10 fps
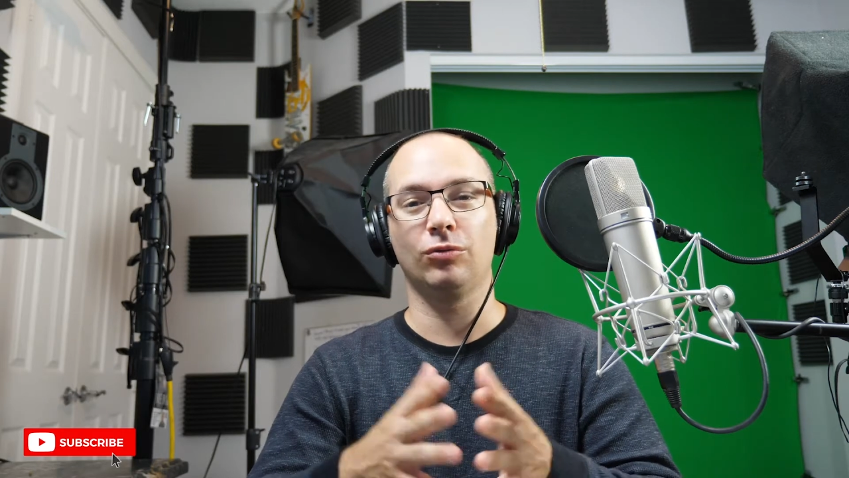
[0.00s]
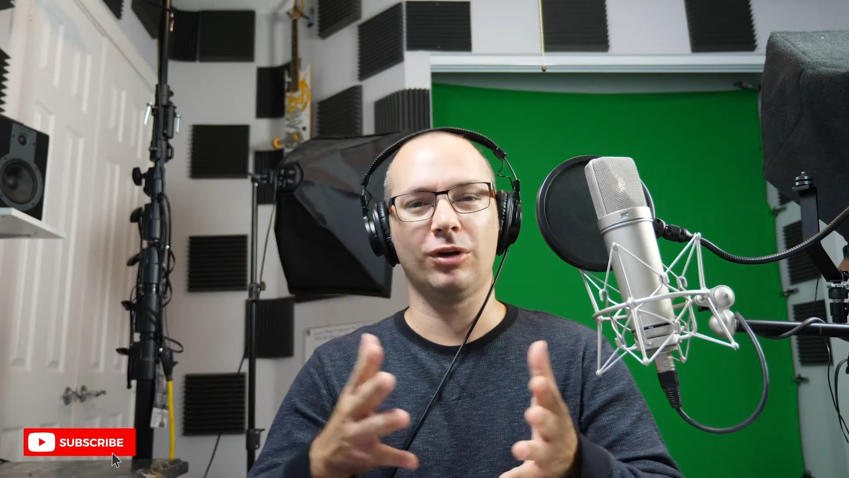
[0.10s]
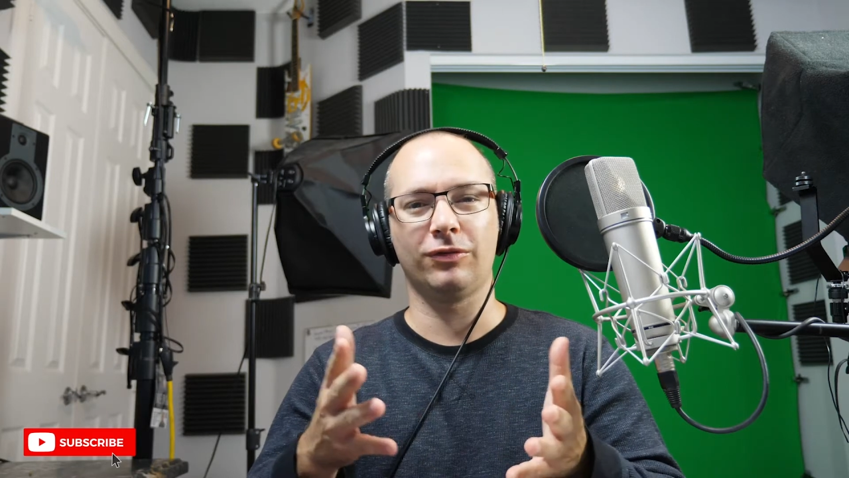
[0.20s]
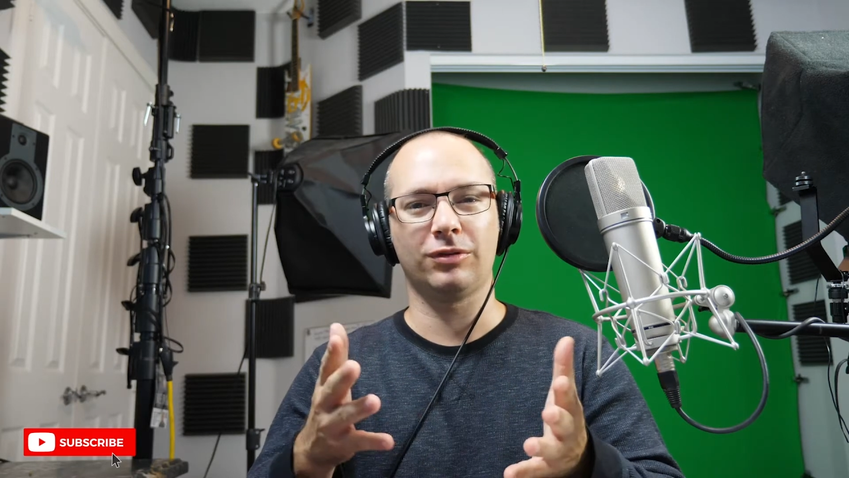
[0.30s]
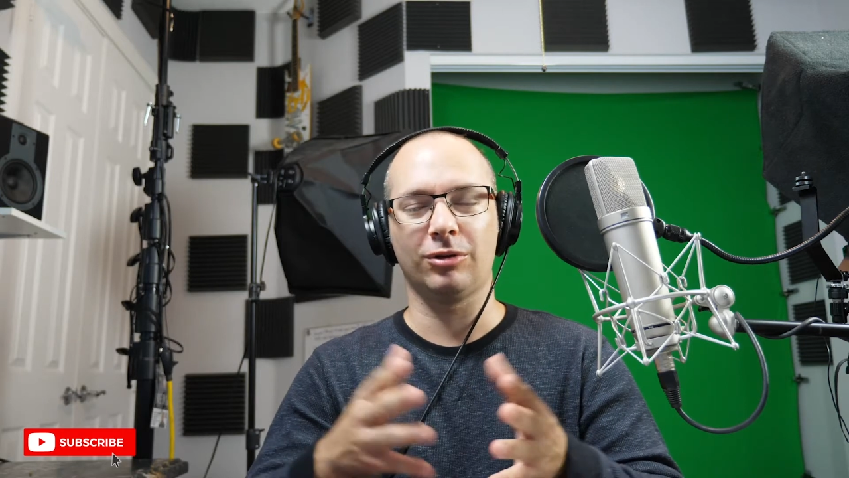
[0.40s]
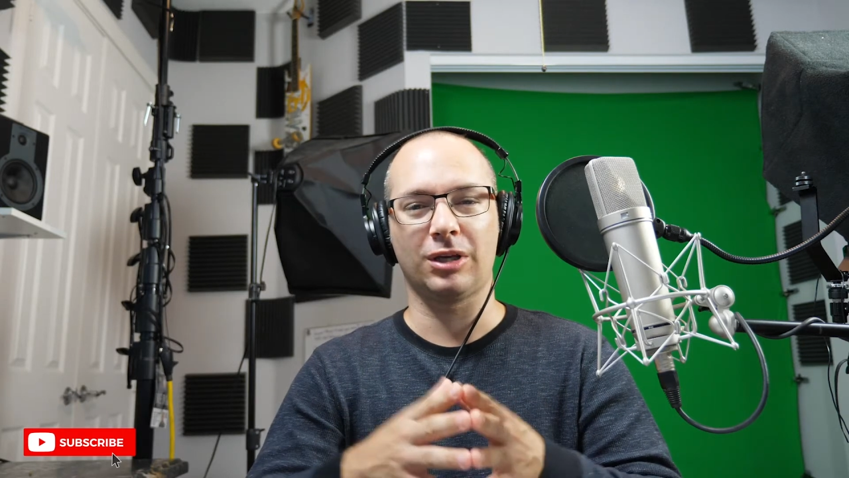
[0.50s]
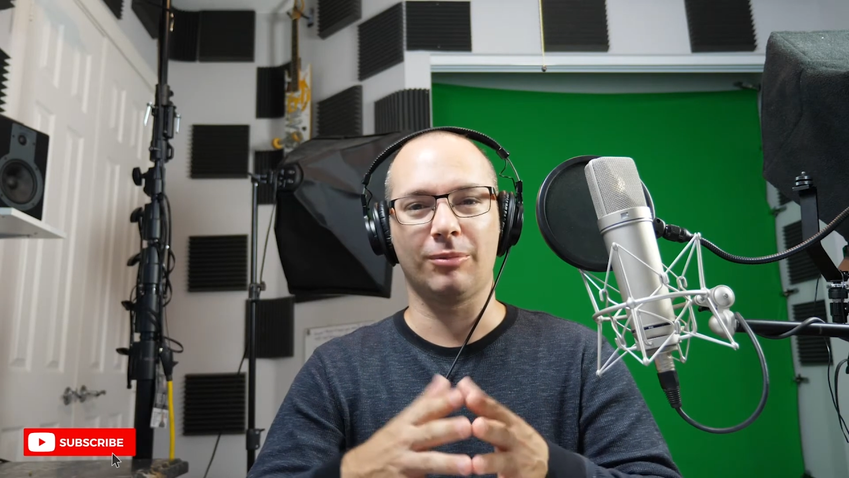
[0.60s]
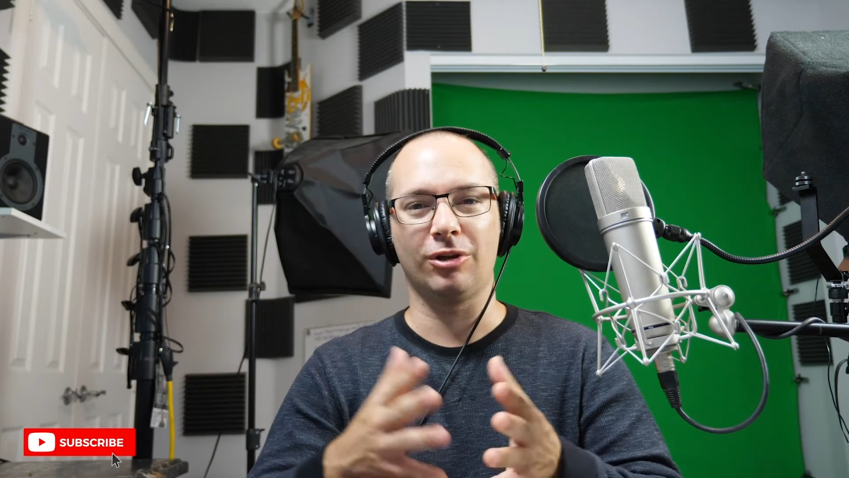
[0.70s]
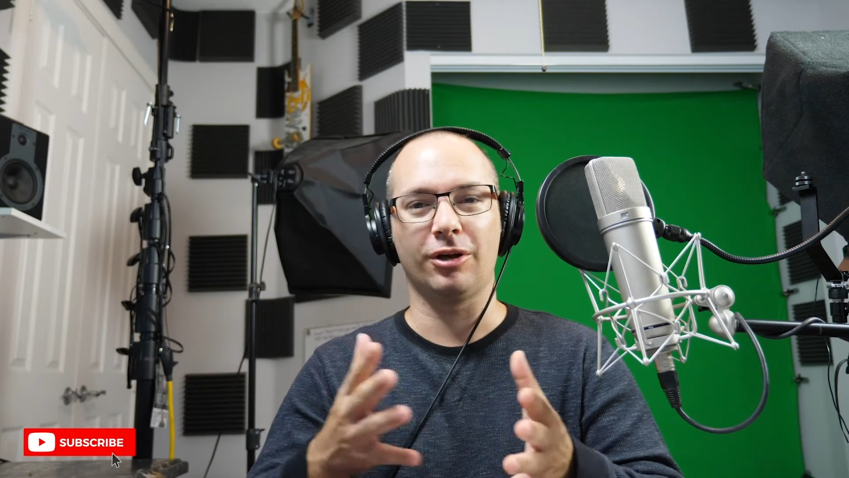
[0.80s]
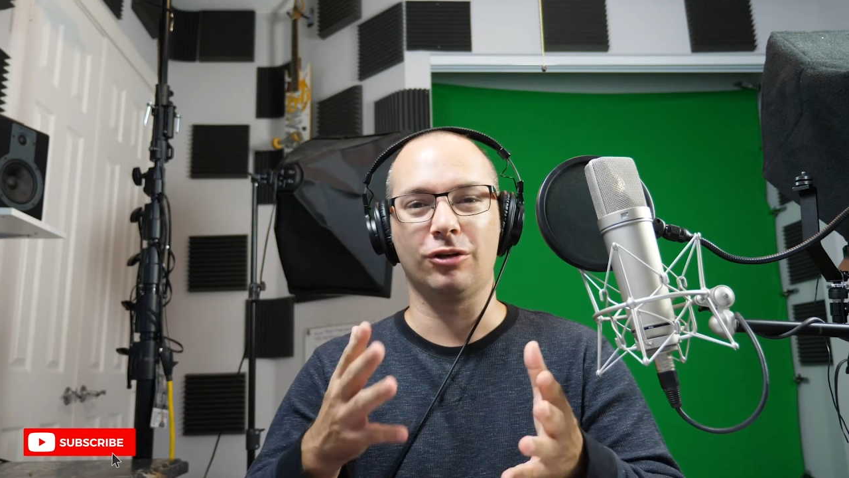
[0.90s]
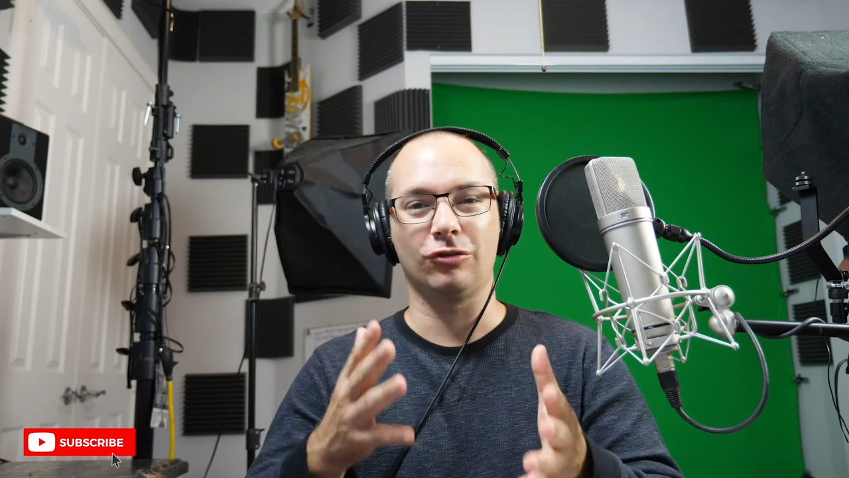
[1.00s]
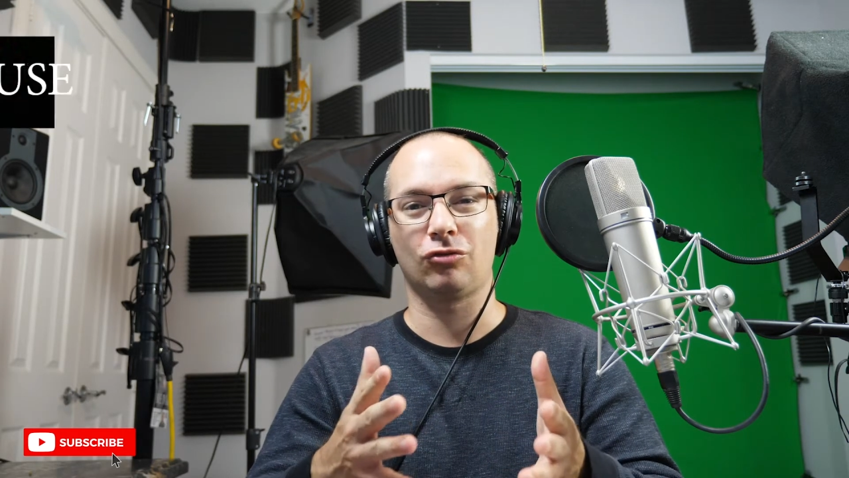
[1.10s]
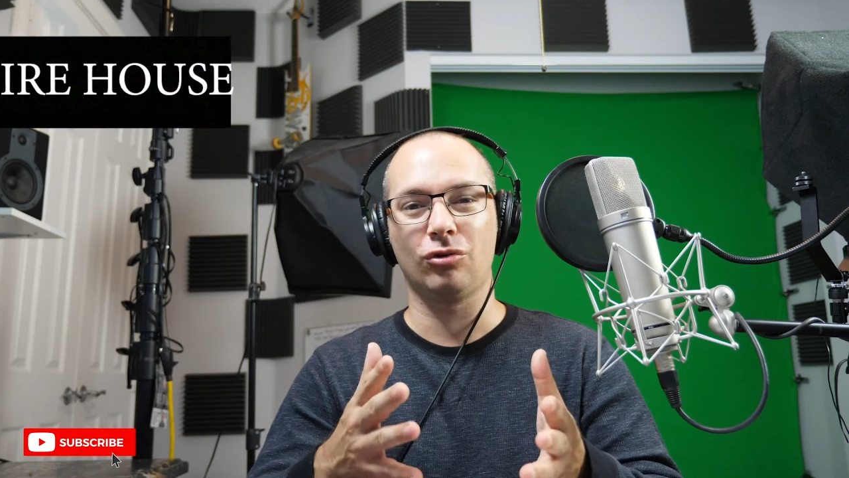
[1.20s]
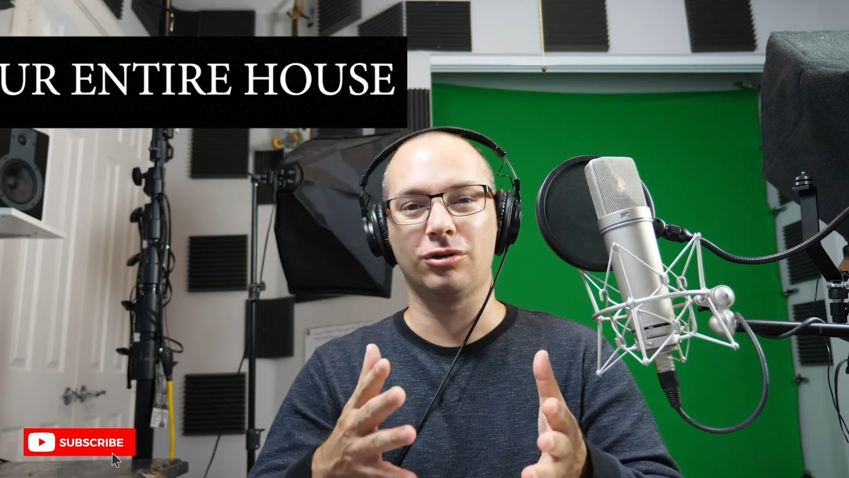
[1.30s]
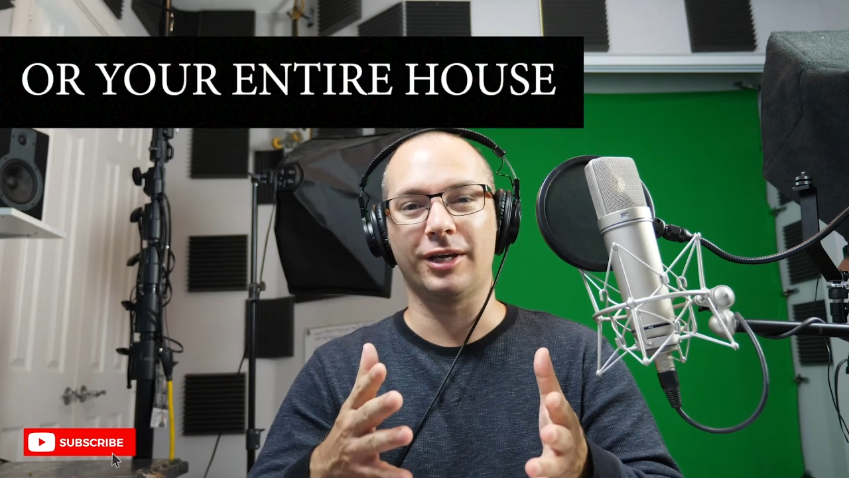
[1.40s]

What if someone came along and destroyed